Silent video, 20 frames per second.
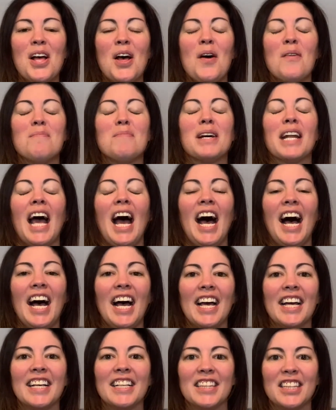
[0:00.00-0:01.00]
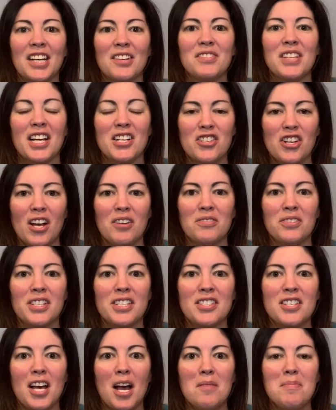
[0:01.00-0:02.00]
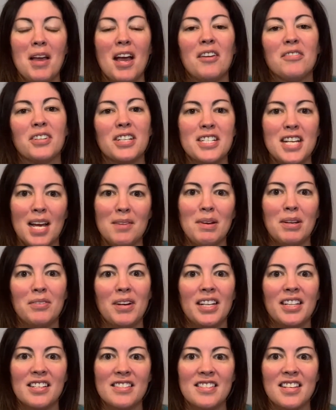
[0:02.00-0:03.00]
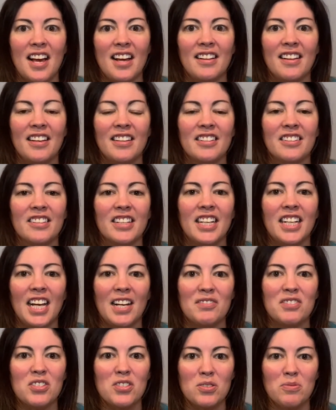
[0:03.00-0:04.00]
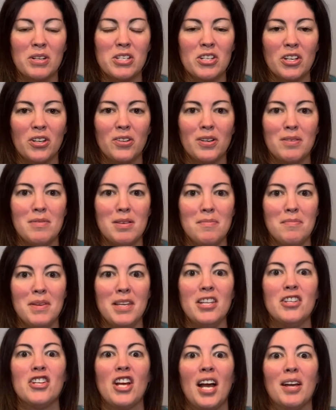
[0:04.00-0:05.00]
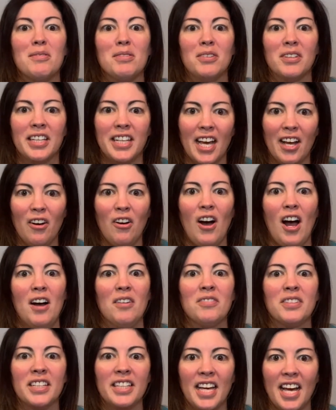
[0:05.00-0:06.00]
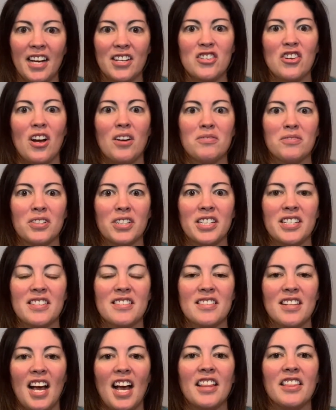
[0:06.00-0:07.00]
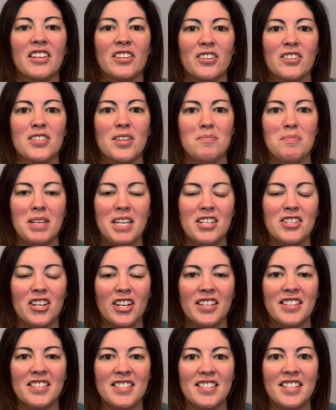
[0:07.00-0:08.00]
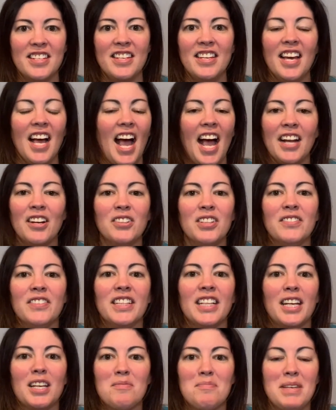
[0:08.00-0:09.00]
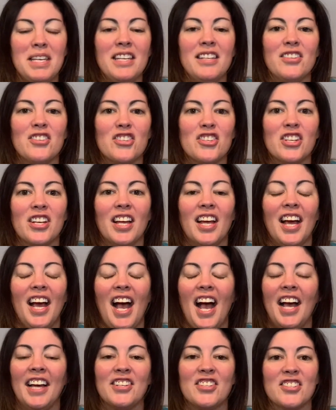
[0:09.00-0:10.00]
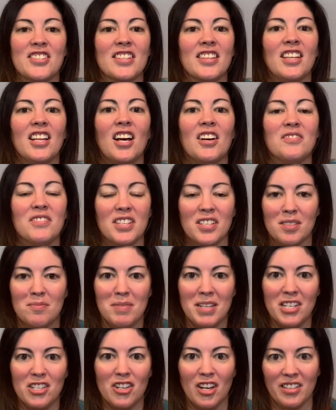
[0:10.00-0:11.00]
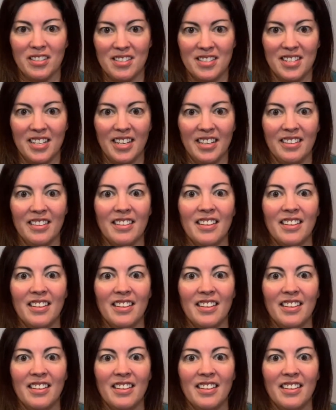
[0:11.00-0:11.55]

But I love that Joffrey stop. Every time I ride the Skyliner and I have to switch at Caribbean Beach, I will get off, get a Joffrey's. There is a peach iced tea. I don't even like peach. I just love this peach iced tea.